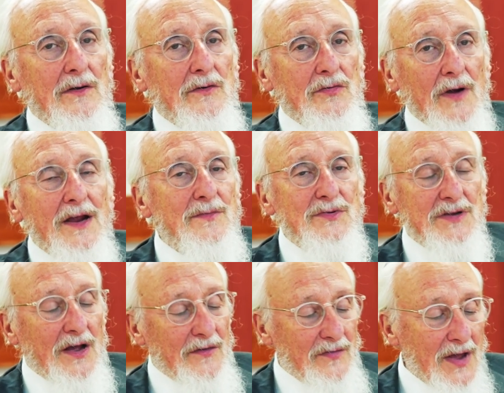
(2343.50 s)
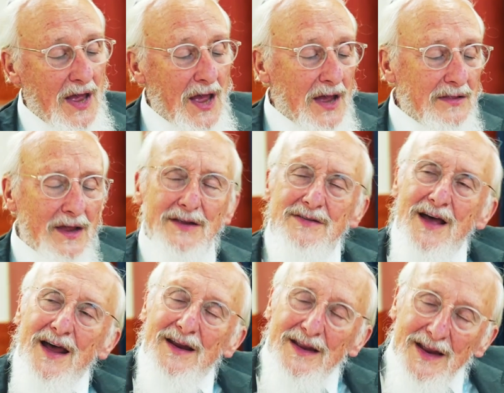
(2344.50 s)
train himself that he's
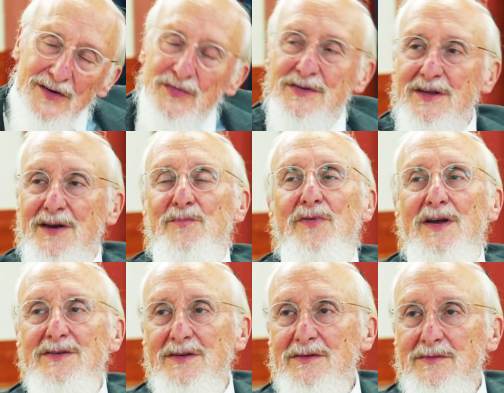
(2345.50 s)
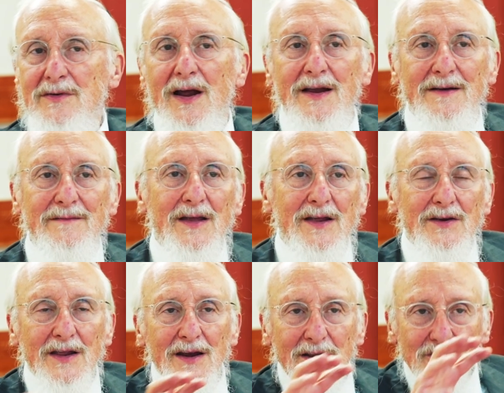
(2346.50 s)
not interested in presents, right?
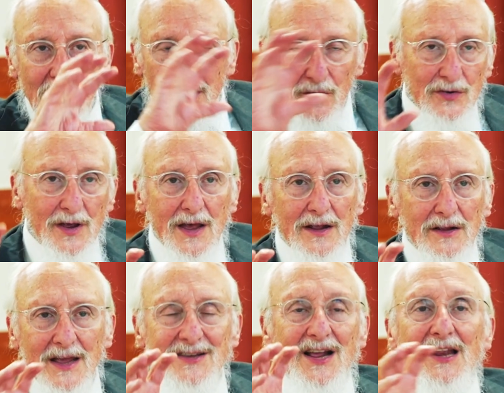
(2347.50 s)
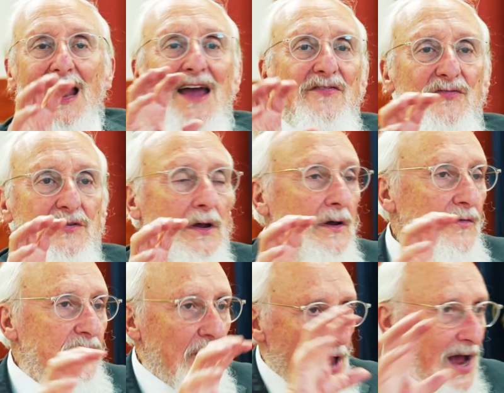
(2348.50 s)
In a general, is a life's
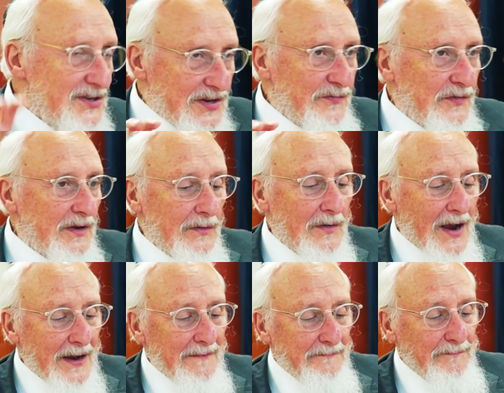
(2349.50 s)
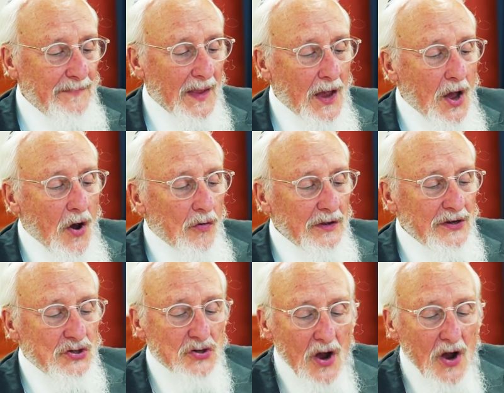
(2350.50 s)
philosophy, right? He